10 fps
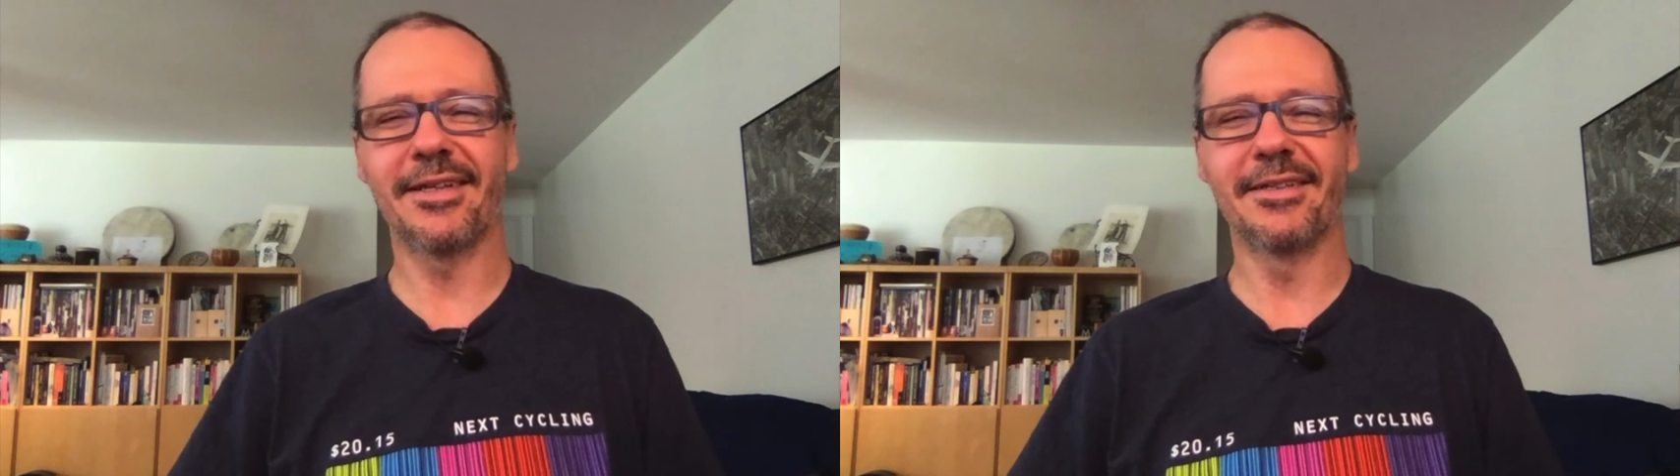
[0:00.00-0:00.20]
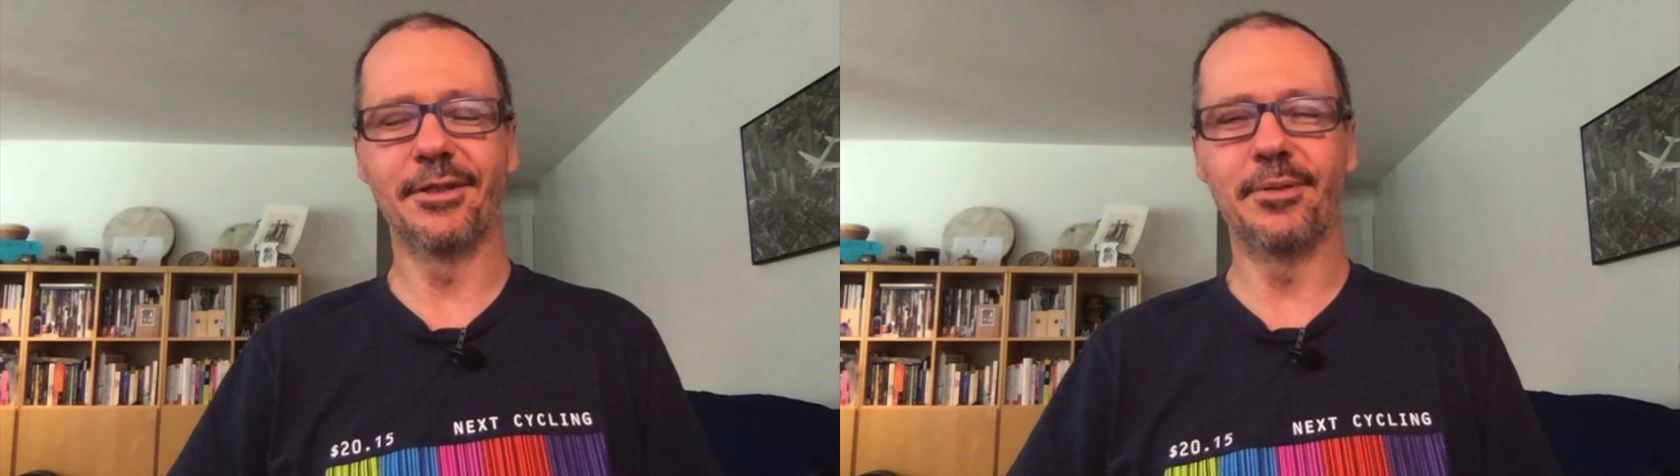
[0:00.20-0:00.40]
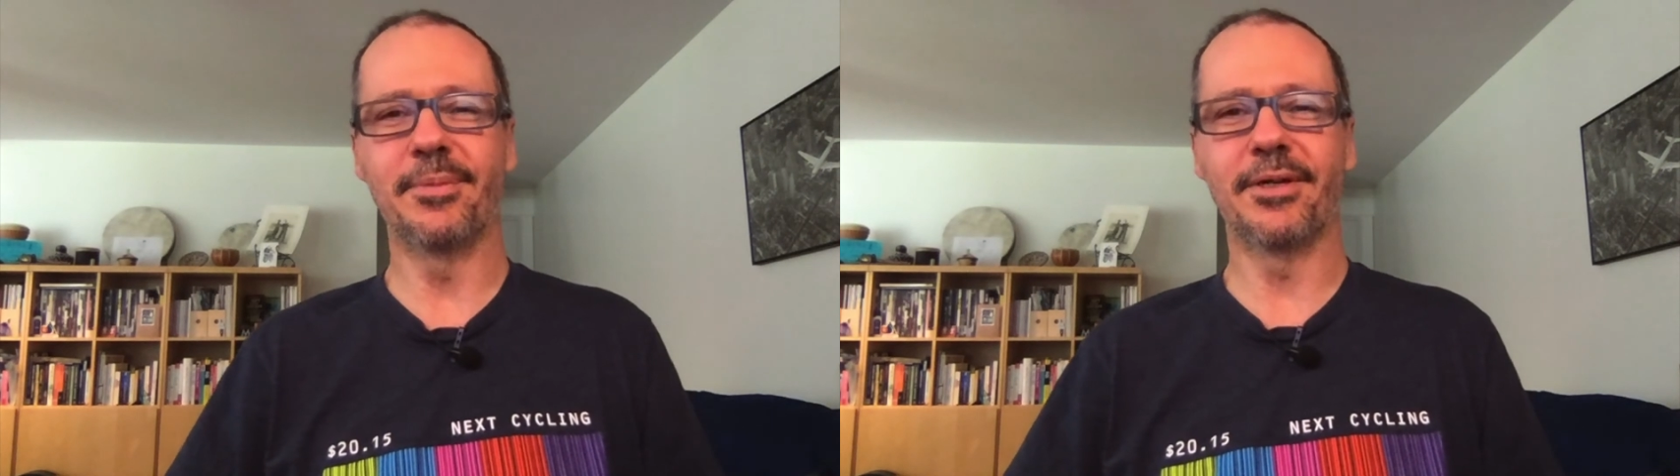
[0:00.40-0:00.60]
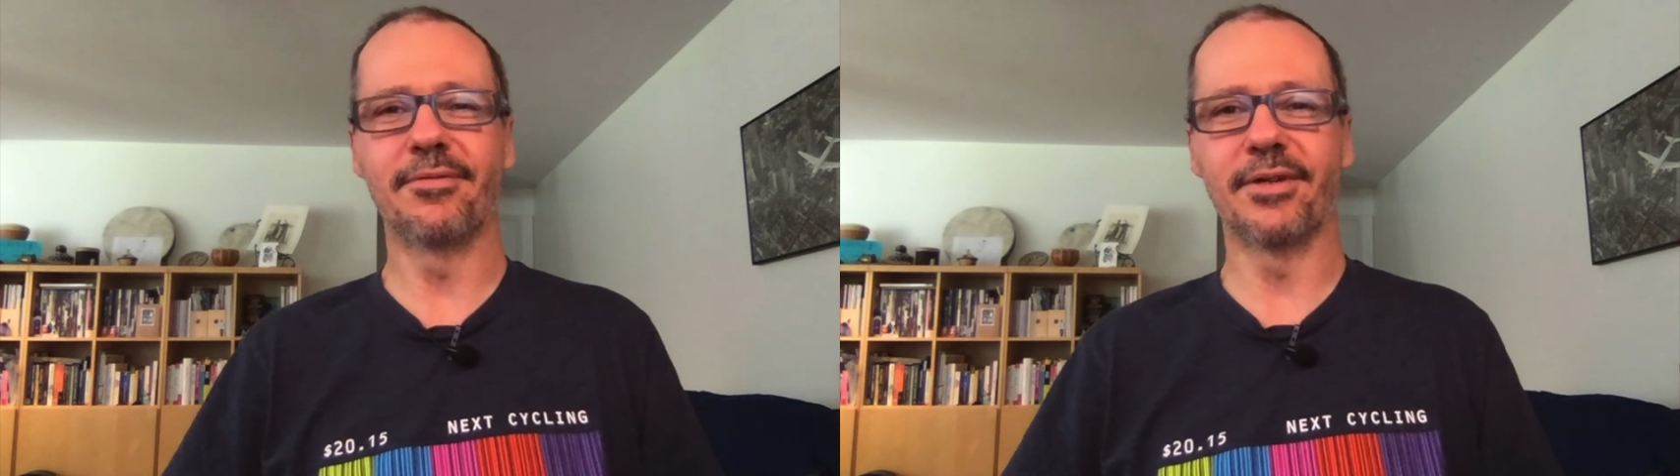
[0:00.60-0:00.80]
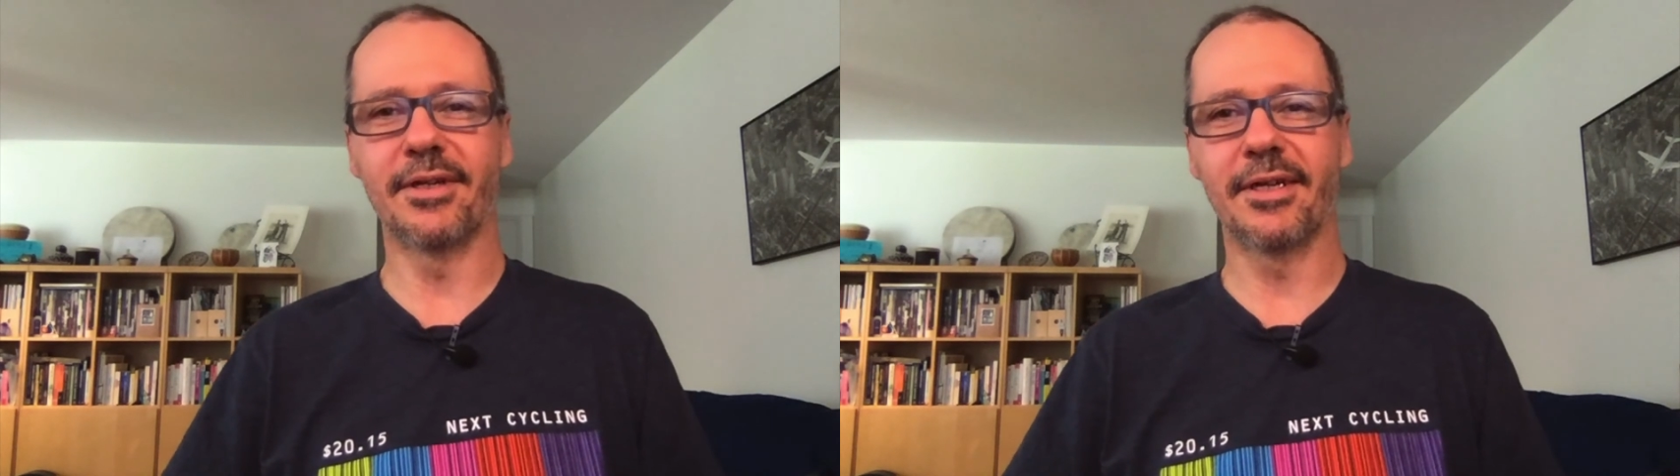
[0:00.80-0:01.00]
little bit
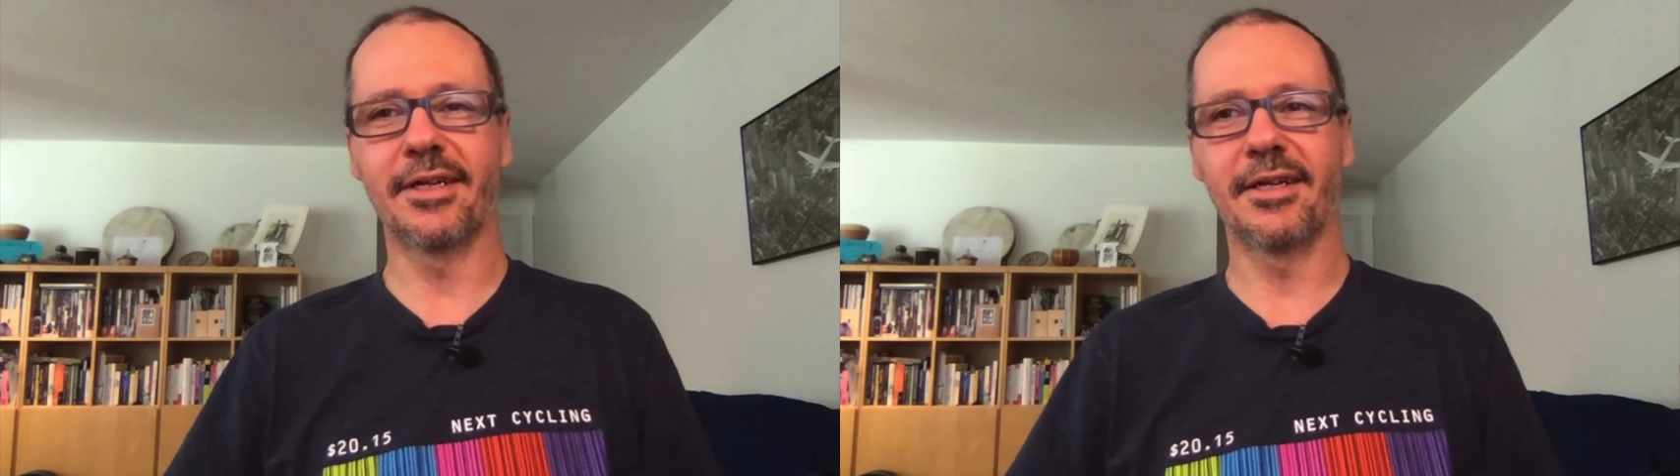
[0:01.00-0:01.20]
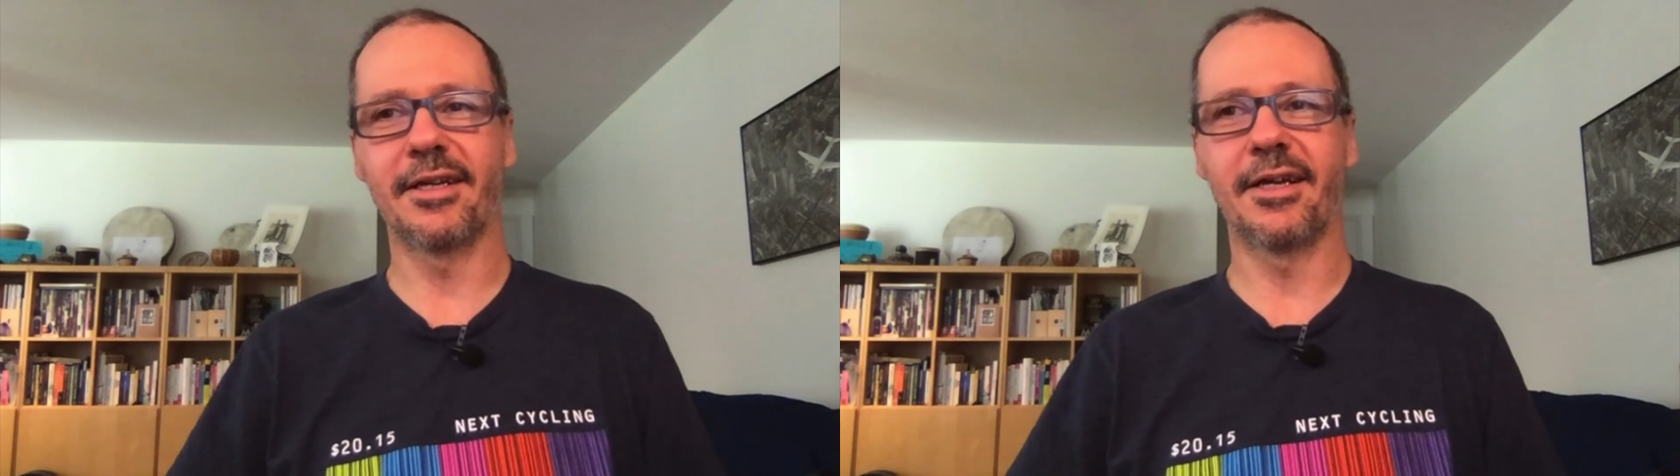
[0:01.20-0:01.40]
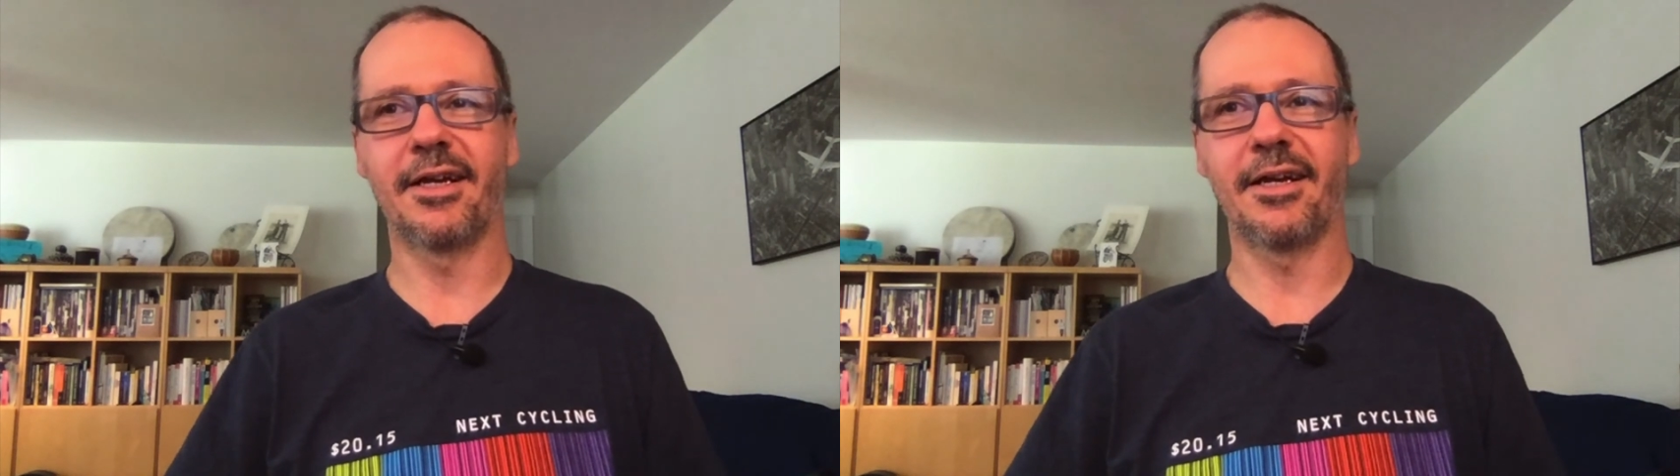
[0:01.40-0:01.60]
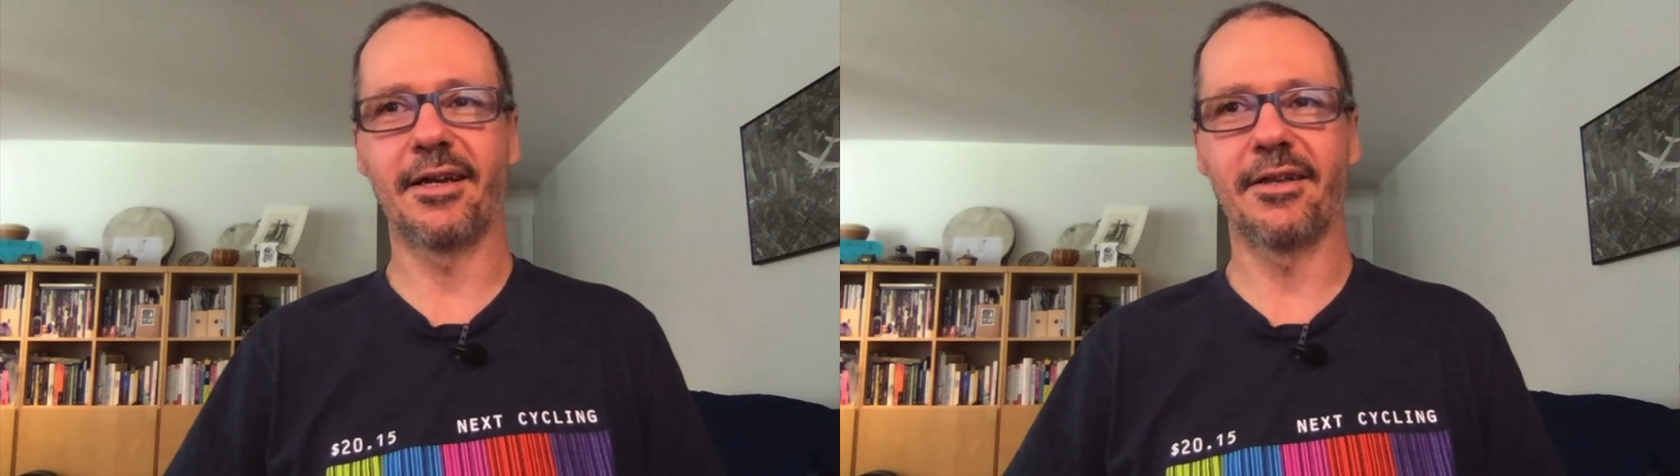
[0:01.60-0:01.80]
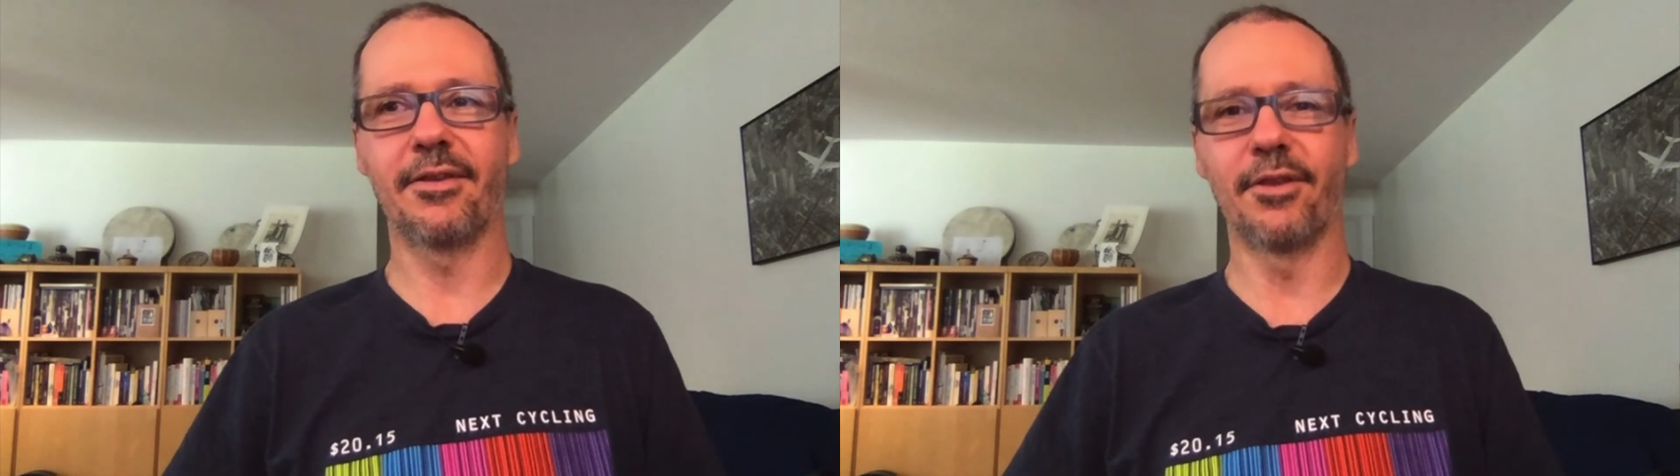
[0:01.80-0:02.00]
of
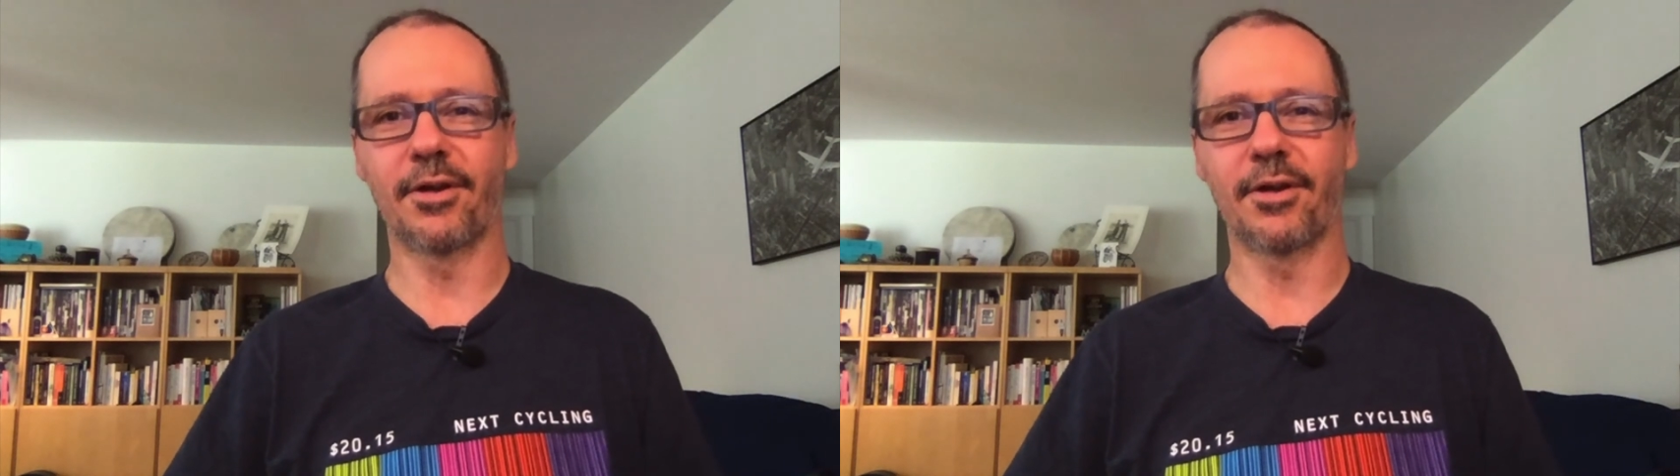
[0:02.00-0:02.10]
the